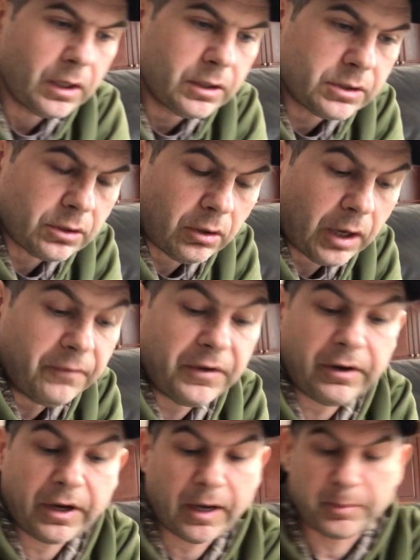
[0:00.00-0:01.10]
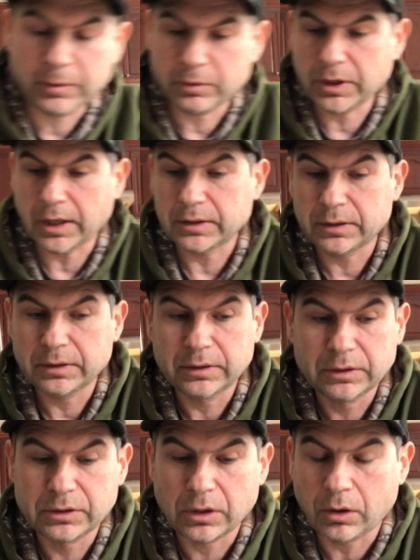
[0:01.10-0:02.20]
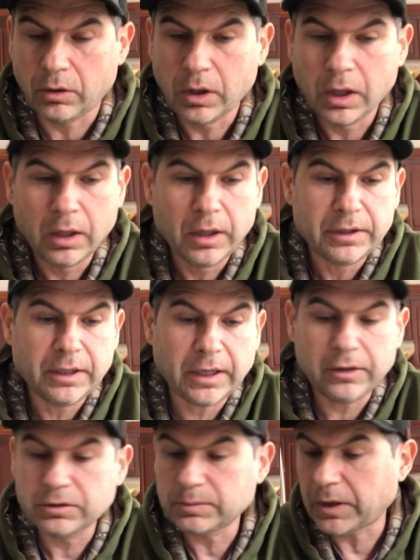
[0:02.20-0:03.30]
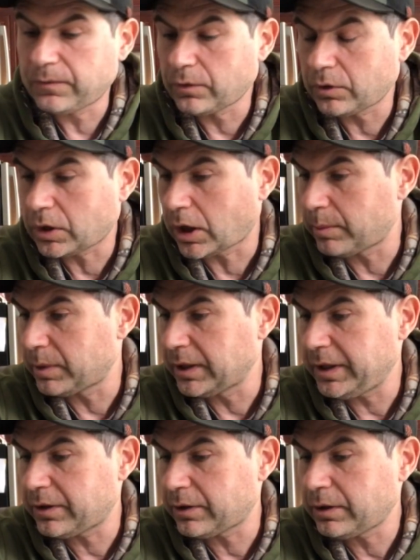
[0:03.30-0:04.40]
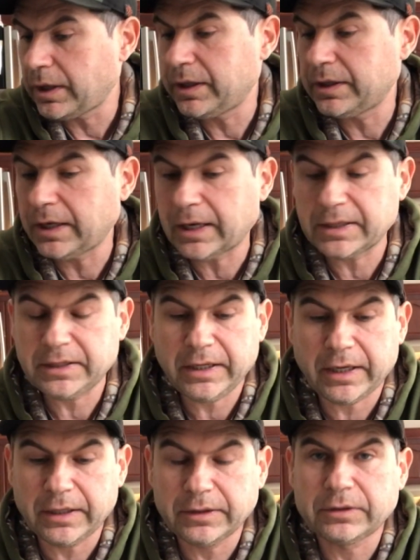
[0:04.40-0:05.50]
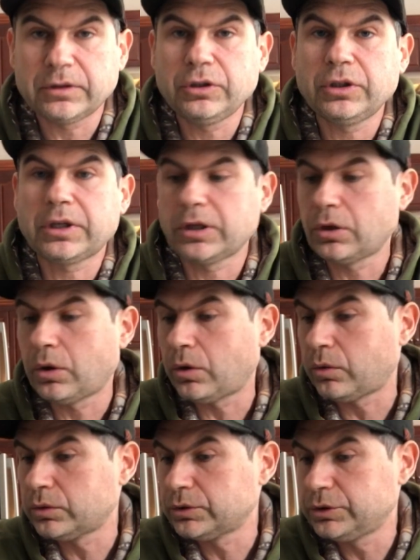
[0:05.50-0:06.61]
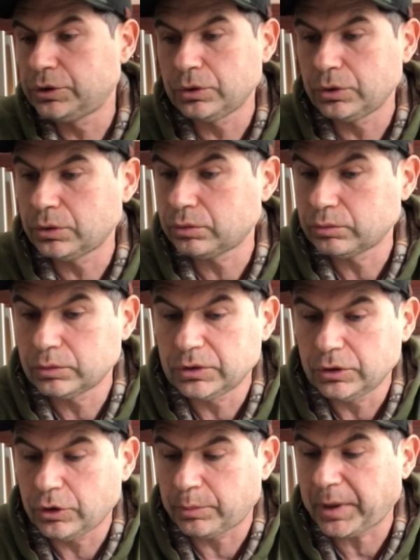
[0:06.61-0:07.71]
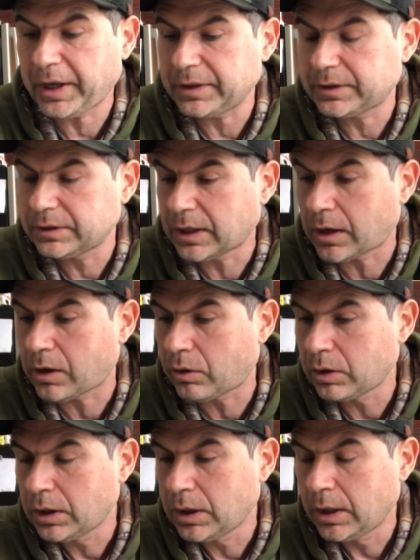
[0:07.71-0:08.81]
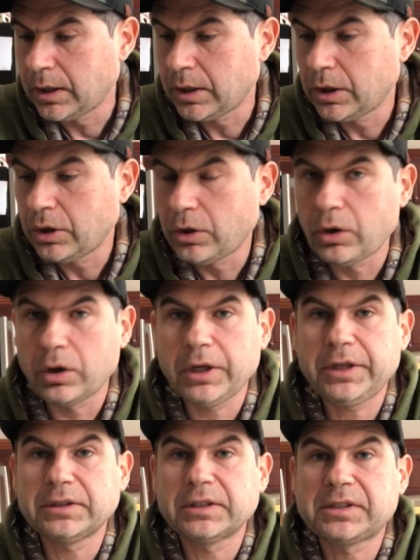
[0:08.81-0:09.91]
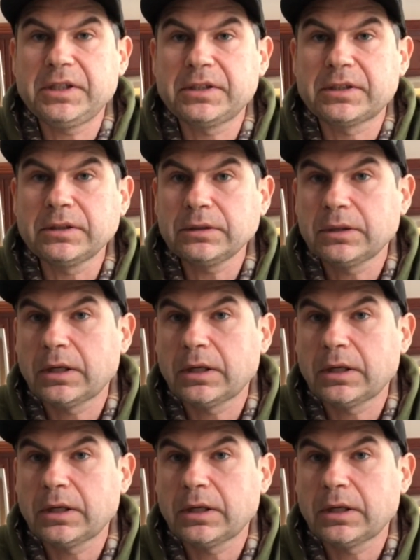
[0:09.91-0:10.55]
So I'm very happy with that. So then I use my fluorocarbon leader, and then at the end you can go to your bait. Now early in the season,